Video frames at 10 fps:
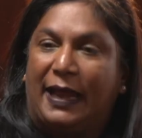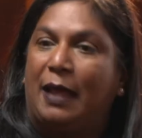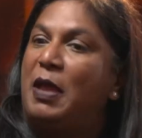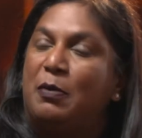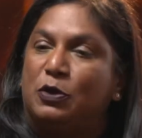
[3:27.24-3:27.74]
And
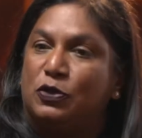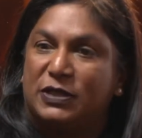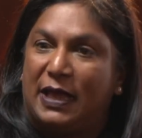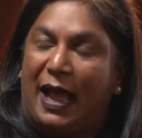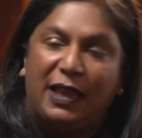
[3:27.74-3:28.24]
I'm able to
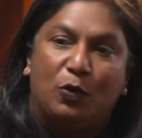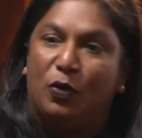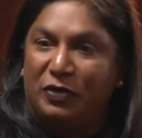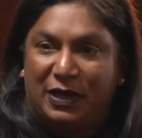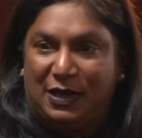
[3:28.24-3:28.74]
say
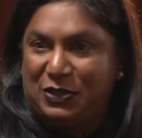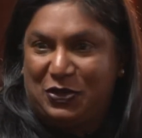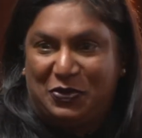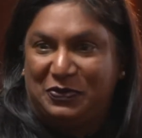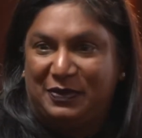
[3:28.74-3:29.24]
unequivocally
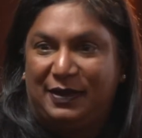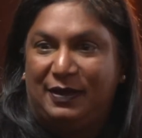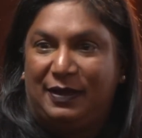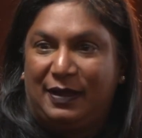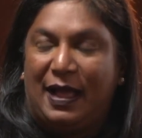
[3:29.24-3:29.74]
so,
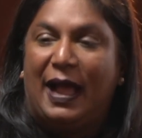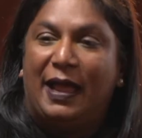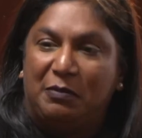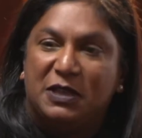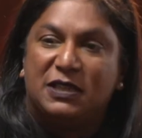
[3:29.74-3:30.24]
I
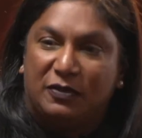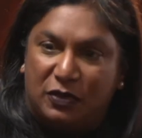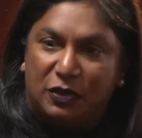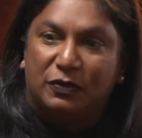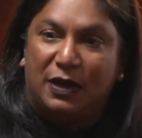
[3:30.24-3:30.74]
am the
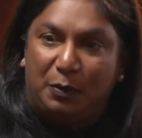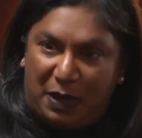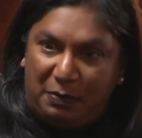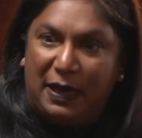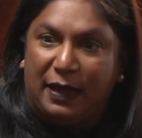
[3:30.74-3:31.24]
servant of the
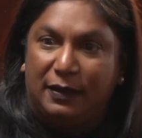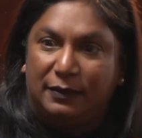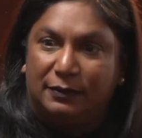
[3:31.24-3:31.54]
Republic.